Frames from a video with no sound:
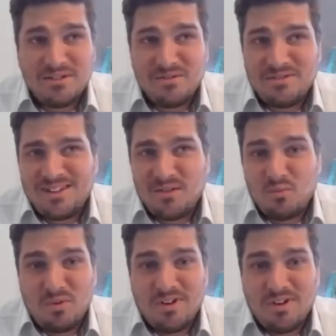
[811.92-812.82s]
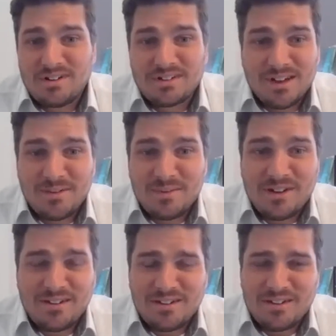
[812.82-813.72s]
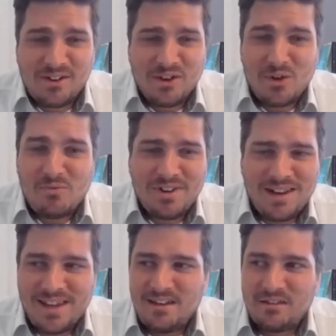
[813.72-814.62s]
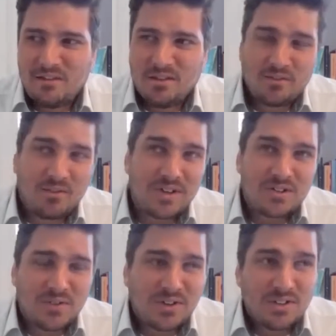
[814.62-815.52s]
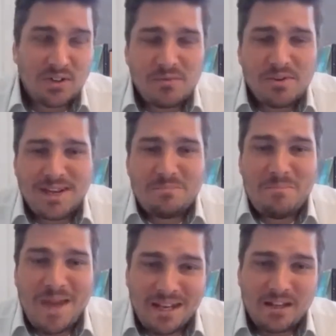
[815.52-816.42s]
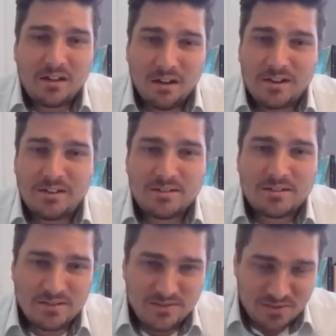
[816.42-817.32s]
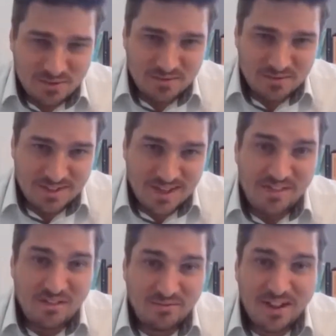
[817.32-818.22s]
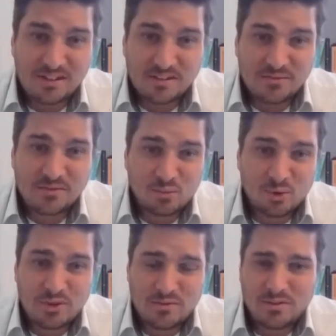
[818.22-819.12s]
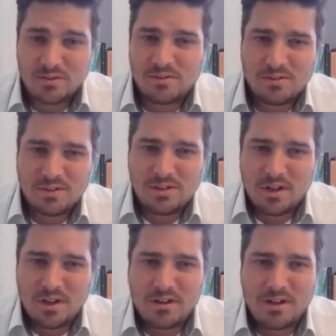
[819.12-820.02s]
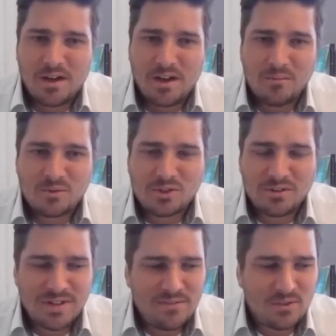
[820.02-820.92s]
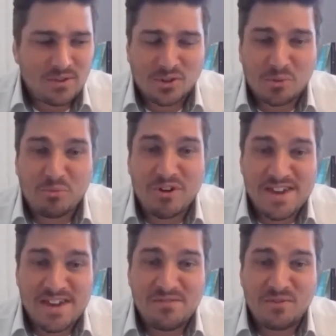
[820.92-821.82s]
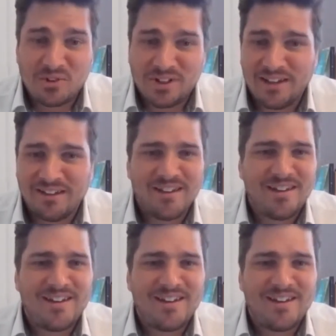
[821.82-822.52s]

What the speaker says: It works. I mean, you don't need, as a financial advisor, you don't need many clients to get the value from what you do. So even just to break even on it,